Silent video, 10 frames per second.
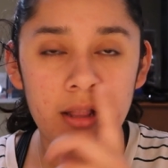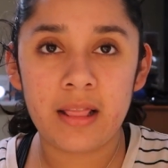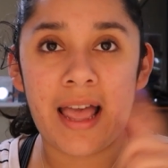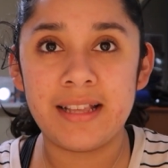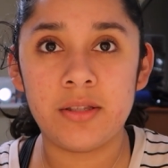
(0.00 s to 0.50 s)

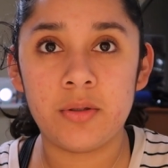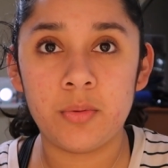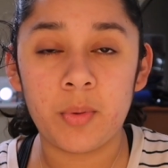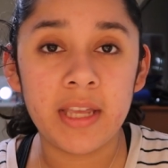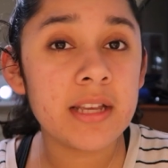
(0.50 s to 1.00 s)
last
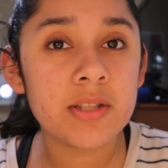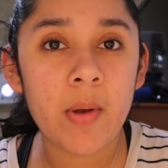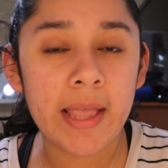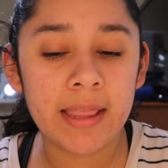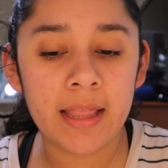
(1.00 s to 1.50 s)
week,
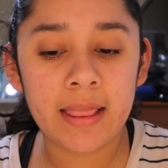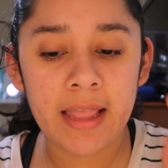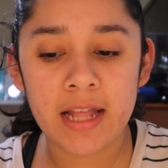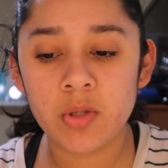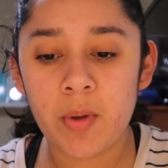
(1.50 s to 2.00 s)
so I think
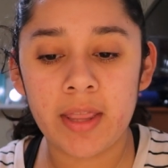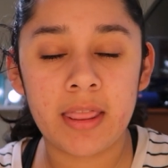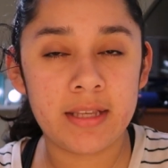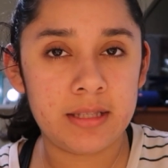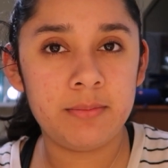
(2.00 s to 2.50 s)
that's why
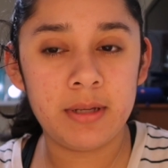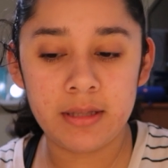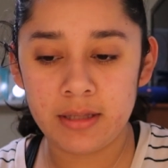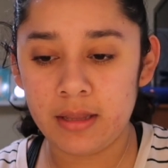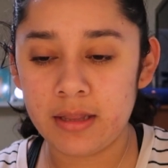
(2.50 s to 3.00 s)
this
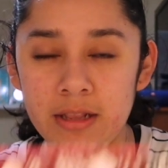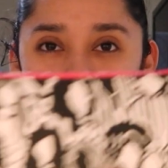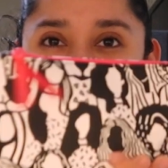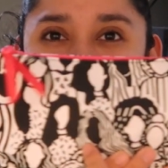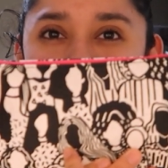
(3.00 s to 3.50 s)
month
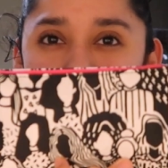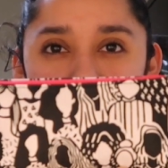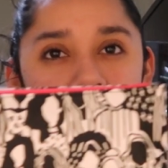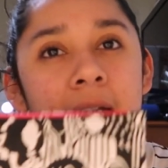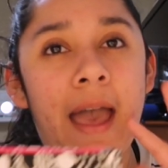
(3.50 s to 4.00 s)
looks like this.
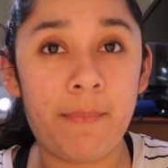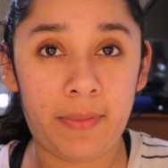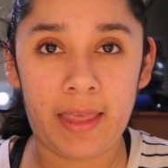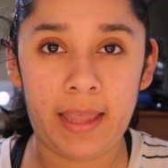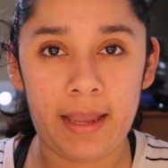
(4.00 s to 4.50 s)

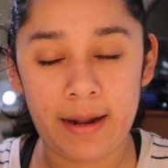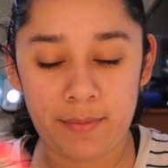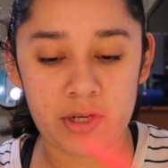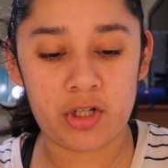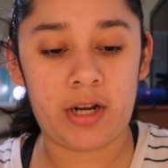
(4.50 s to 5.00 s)
I'm
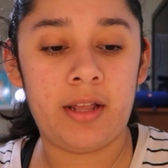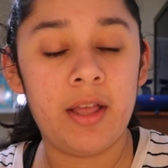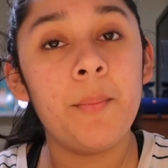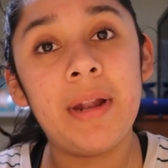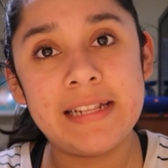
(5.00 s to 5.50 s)
not sure,
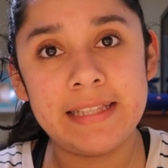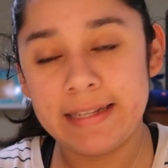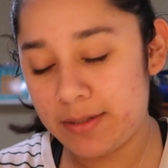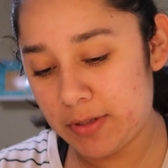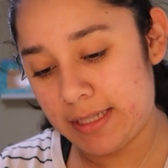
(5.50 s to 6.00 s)
but let's
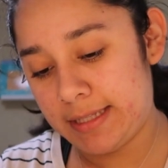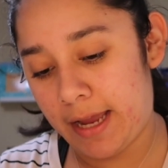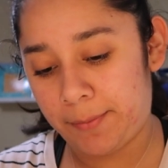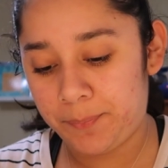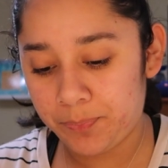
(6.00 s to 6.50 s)
see what's
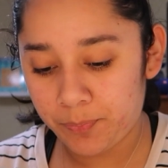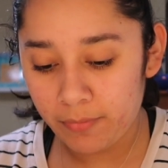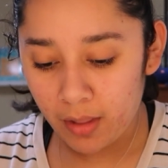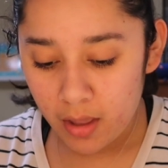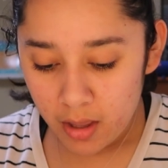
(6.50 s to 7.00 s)
inside.
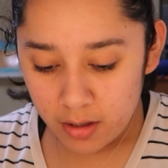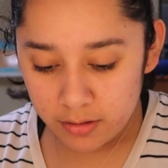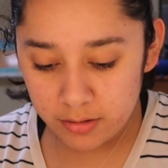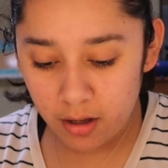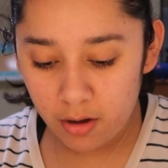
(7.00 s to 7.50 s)

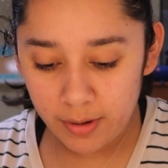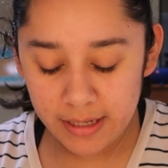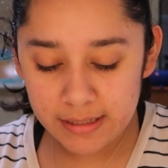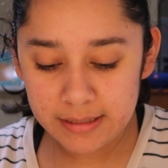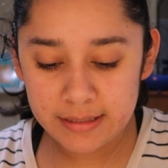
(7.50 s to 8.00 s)
So
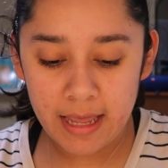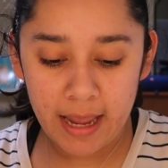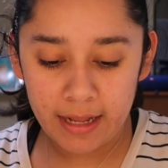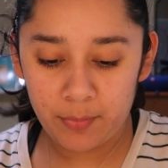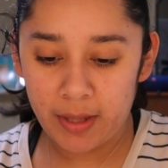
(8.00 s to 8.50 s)

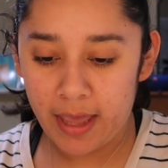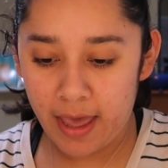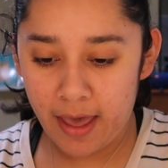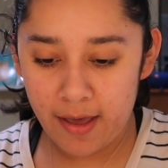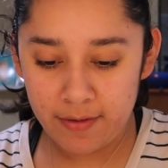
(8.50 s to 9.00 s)
inside we
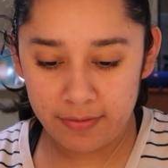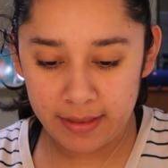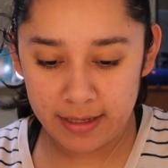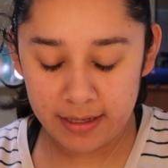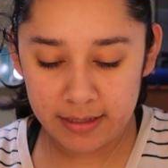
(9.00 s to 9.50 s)
have
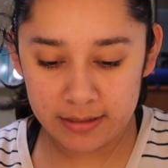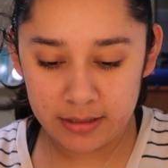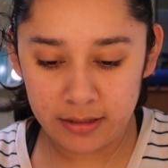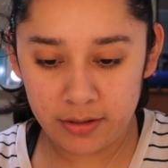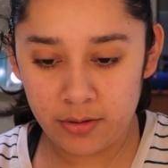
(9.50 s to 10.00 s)

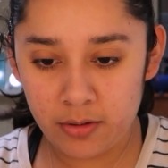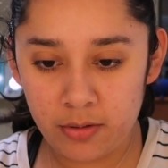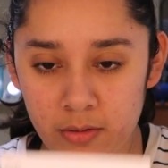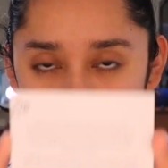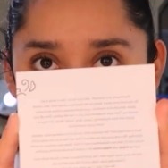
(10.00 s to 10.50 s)
this
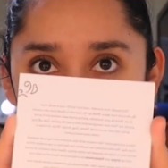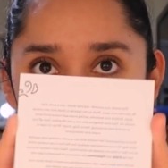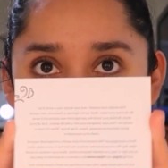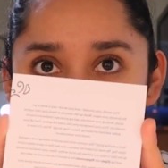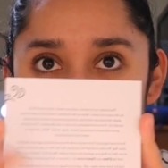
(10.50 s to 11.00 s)
little
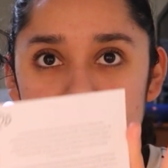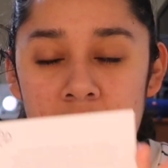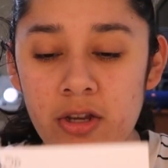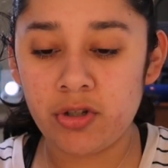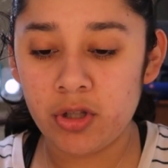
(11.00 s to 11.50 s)
thing
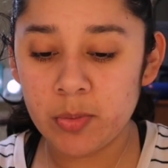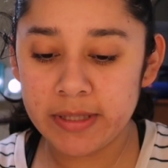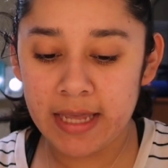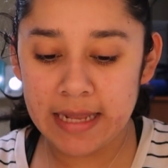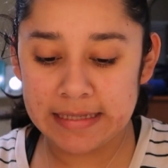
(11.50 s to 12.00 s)
that I usually
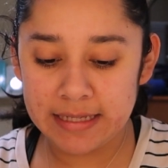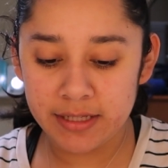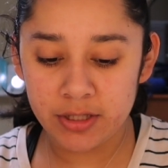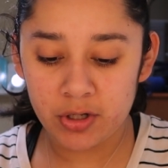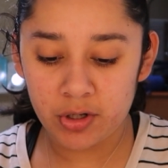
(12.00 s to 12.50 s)
always get. It
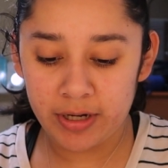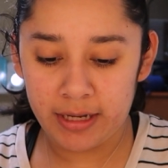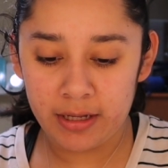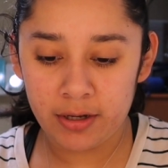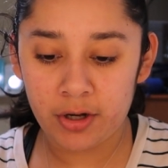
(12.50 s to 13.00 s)
says
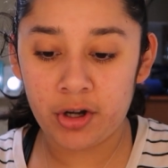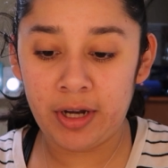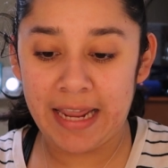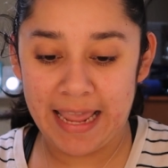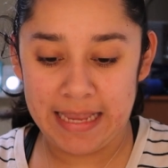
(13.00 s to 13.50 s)

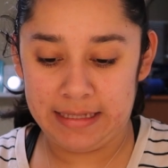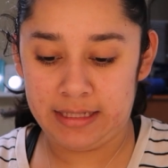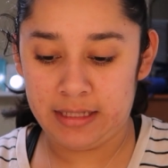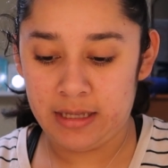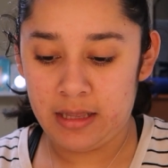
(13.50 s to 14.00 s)

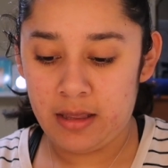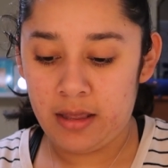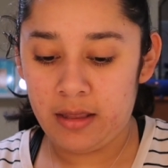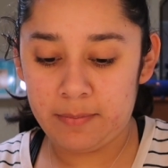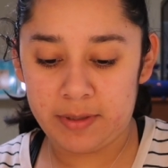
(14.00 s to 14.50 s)
create
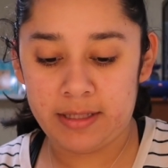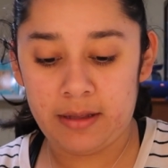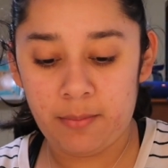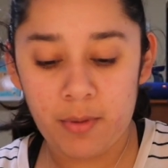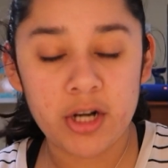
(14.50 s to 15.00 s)

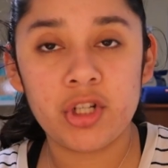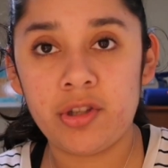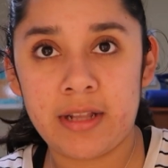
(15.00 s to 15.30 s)
Ipsy March